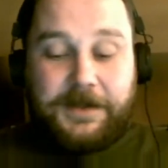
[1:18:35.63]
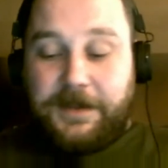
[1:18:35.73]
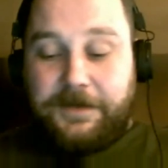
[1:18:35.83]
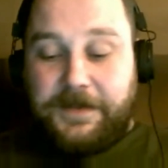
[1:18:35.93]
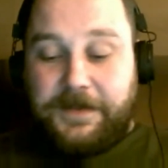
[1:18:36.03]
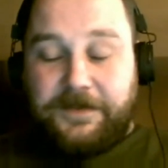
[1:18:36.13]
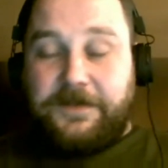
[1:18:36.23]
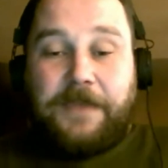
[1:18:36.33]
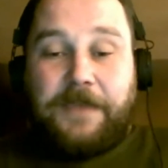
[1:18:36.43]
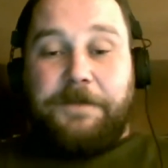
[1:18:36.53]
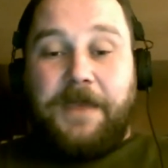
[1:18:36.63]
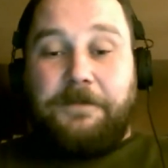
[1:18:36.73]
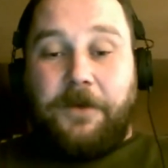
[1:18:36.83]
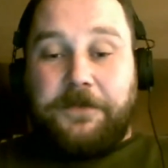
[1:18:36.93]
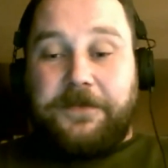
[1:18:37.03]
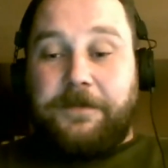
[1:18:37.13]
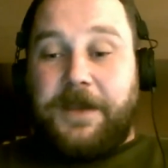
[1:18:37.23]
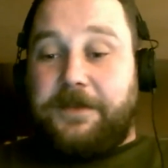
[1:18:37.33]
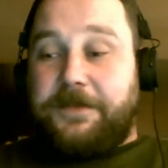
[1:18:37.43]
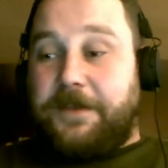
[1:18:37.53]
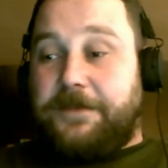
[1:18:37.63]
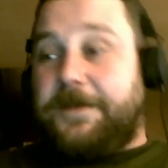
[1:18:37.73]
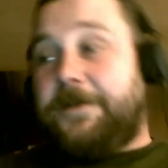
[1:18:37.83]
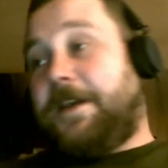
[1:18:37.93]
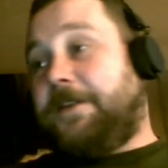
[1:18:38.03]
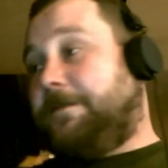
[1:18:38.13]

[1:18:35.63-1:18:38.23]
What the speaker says: that's the same with paintball. Some guy says, dude, I used to be